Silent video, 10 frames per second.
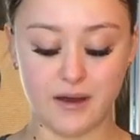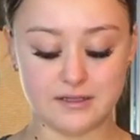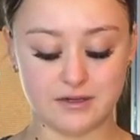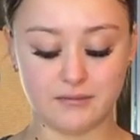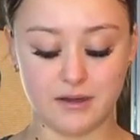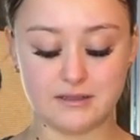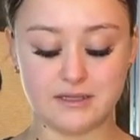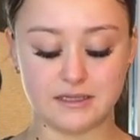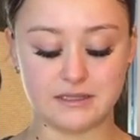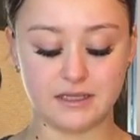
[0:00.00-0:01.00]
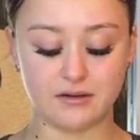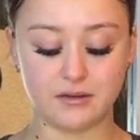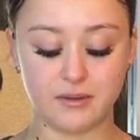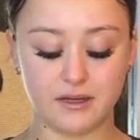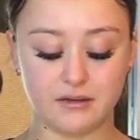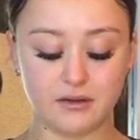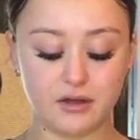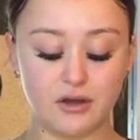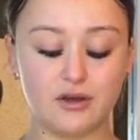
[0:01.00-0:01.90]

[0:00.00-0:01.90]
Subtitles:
past 3 months and it's literally been